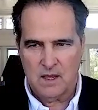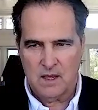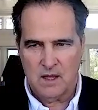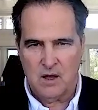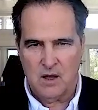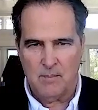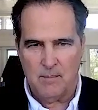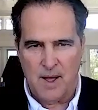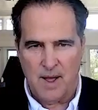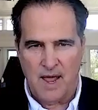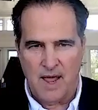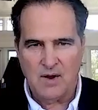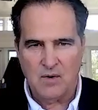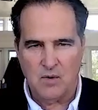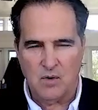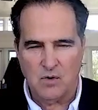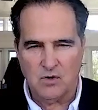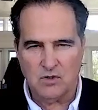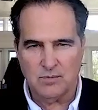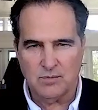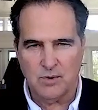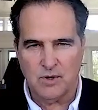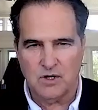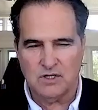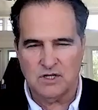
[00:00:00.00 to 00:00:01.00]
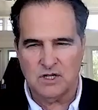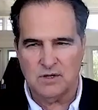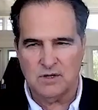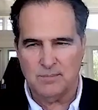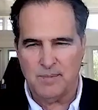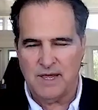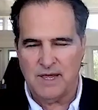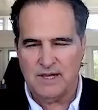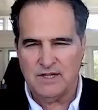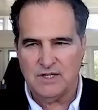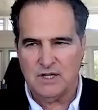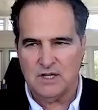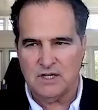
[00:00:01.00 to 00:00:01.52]
uh, micros because it
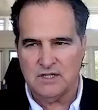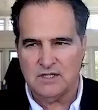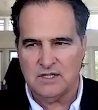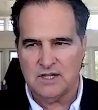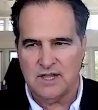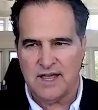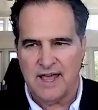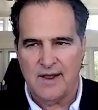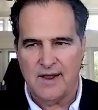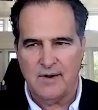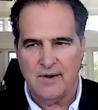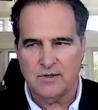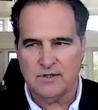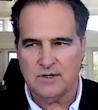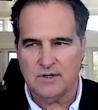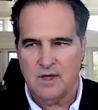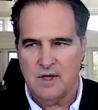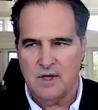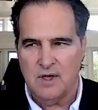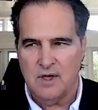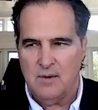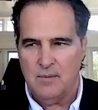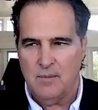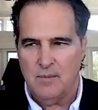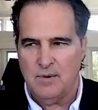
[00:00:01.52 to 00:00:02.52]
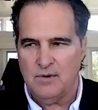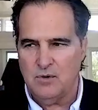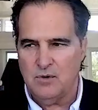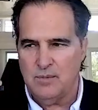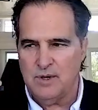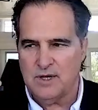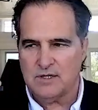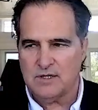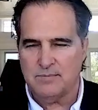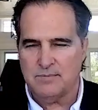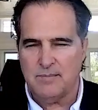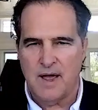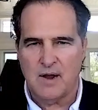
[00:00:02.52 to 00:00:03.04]
basically is the calories when you
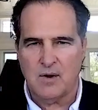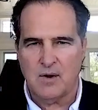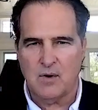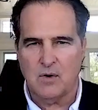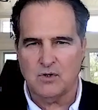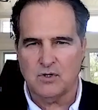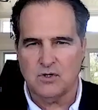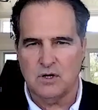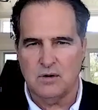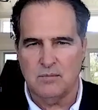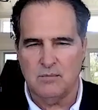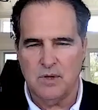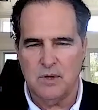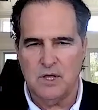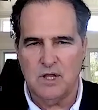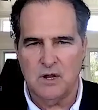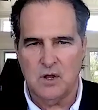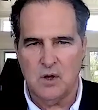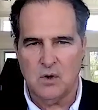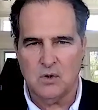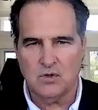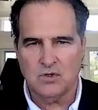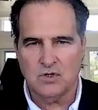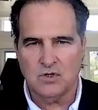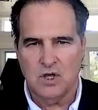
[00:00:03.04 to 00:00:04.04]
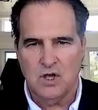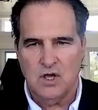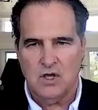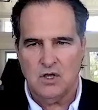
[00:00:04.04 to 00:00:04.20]
mix micros and aminos,